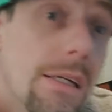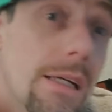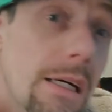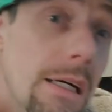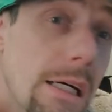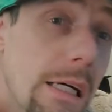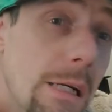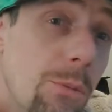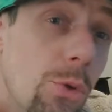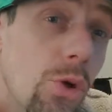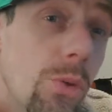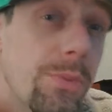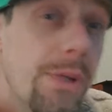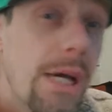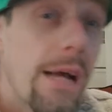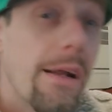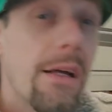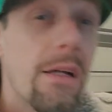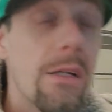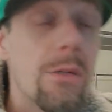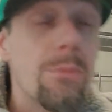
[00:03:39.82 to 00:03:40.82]
Hope
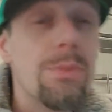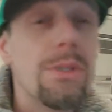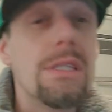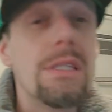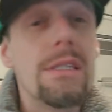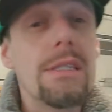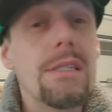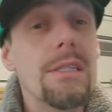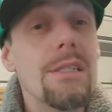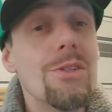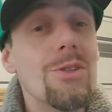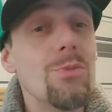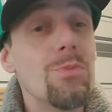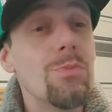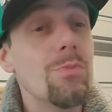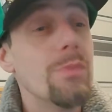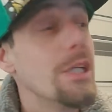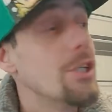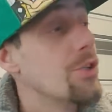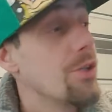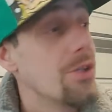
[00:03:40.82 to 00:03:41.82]
that helps.
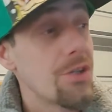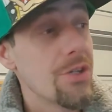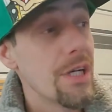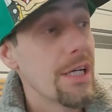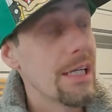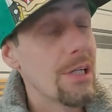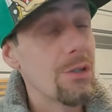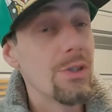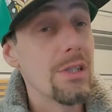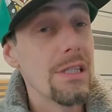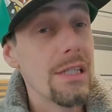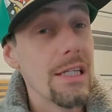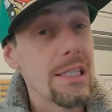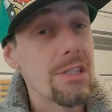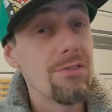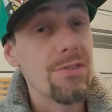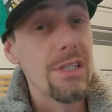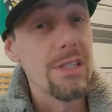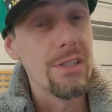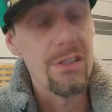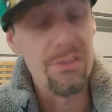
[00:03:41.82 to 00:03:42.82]
Make sure to check out the next
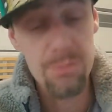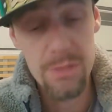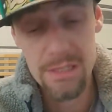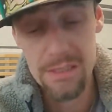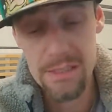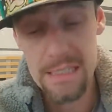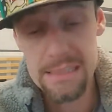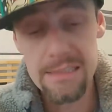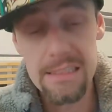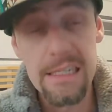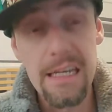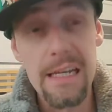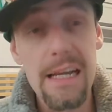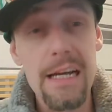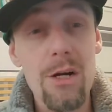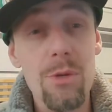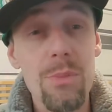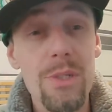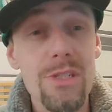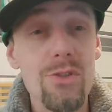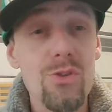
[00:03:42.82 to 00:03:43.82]
video of me testing it
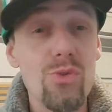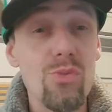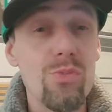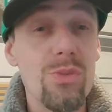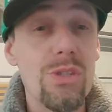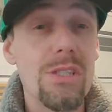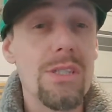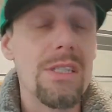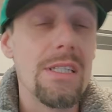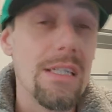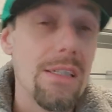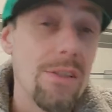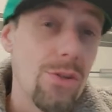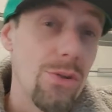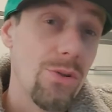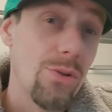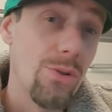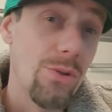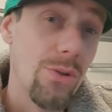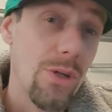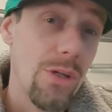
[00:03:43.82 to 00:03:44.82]
out on my Super
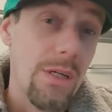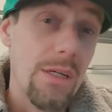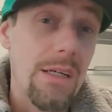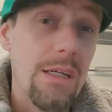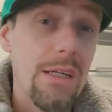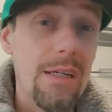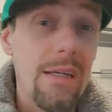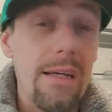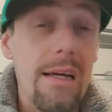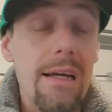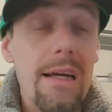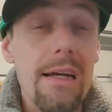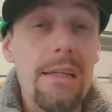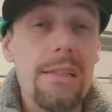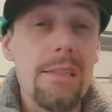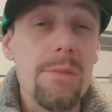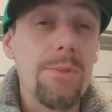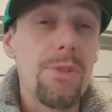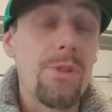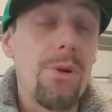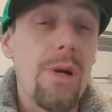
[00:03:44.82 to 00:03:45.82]
Nintendo and
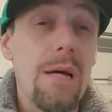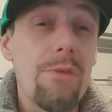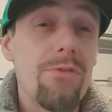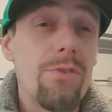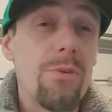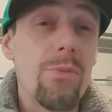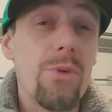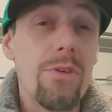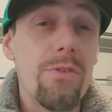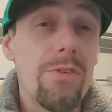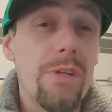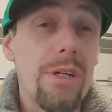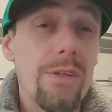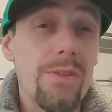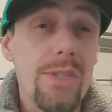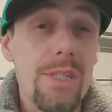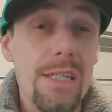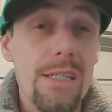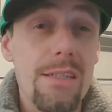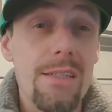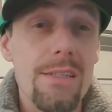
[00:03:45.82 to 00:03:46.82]
subscribe for more
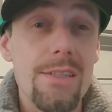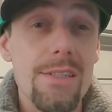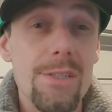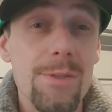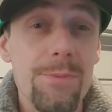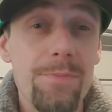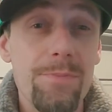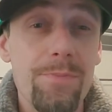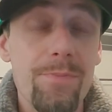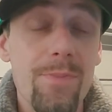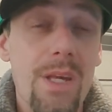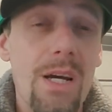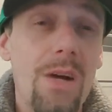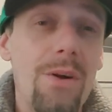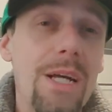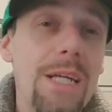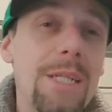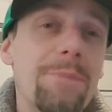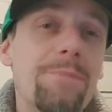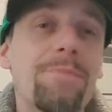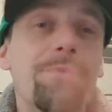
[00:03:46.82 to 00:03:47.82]
videos like this. All
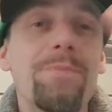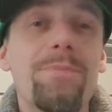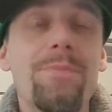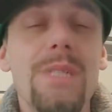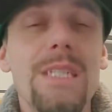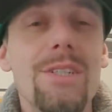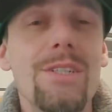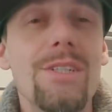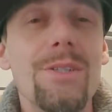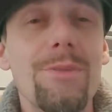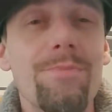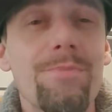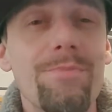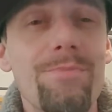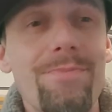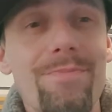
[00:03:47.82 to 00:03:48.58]
right, peace.